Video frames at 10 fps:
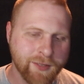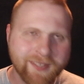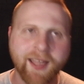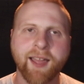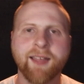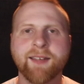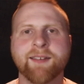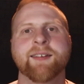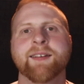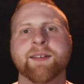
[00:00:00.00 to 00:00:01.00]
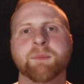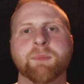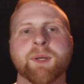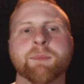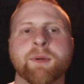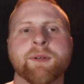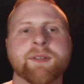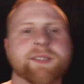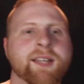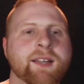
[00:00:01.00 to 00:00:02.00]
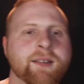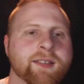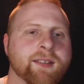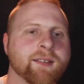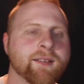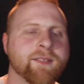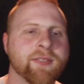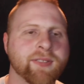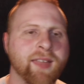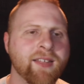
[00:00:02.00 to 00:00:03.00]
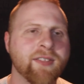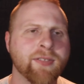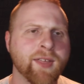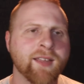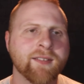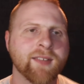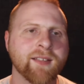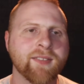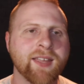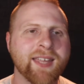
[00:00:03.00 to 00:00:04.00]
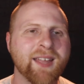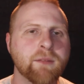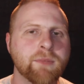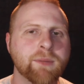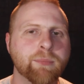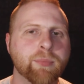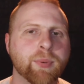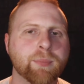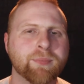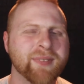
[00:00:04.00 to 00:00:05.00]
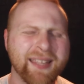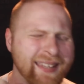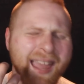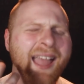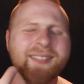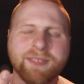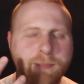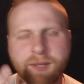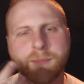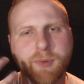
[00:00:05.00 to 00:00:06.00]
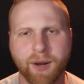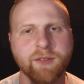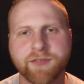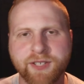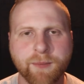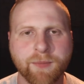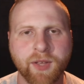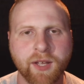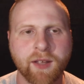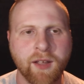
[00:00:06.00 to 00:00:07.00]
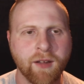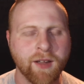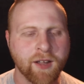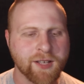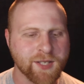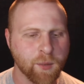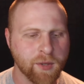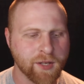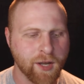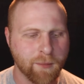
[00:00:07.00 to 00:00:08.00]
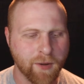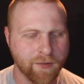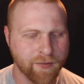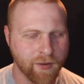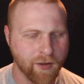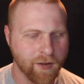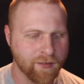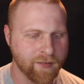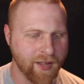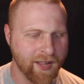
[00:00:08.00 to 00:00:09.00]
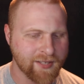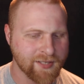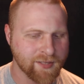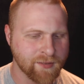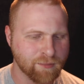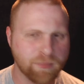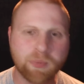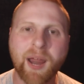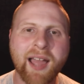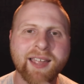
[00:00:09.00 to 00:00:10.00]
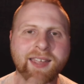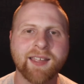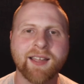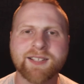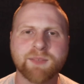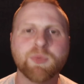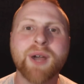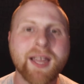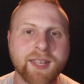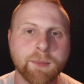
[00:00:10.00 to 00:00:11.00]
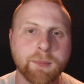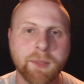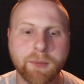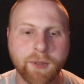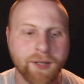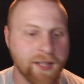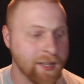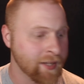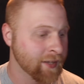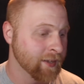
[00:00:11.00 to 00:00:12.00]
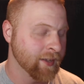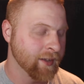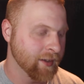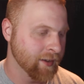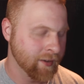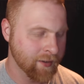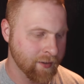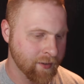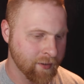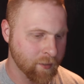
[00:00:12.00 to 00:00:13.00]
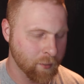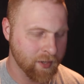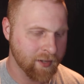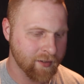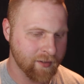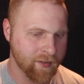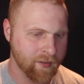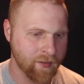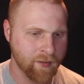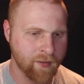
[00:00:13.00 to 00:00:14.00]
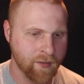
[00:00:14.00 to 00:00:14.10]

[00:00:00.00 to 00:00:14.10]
today people kind of think that they can't be proud of something because they will come off as braggy people. Well,